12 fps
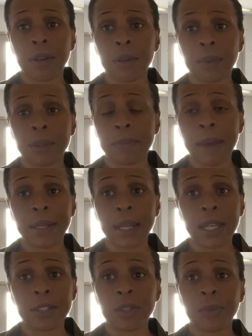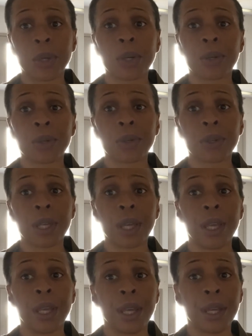it was my night to work
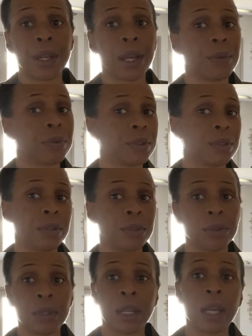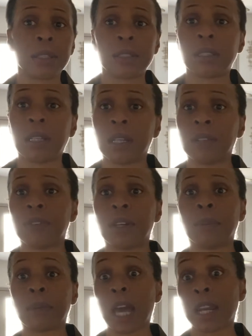and I was doing a lot of stuff.
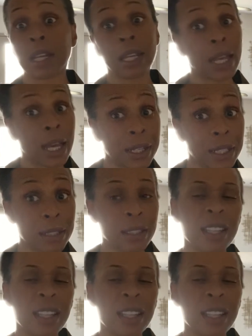Um, got a colonics.